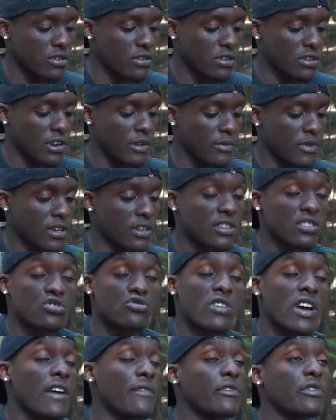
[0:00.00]
You know what I mean? Because
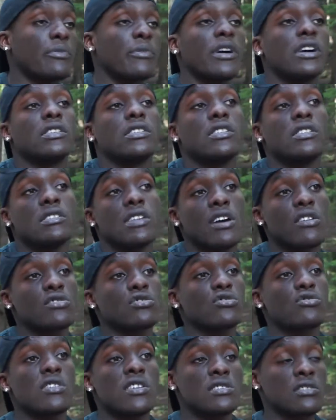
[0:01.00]
traveling back there, that was
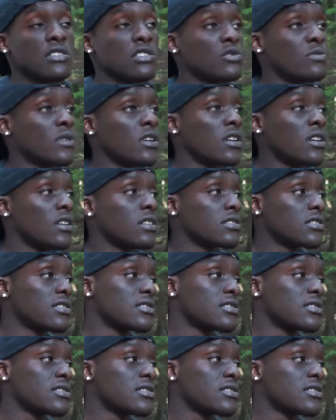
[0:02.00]
a crazy experience,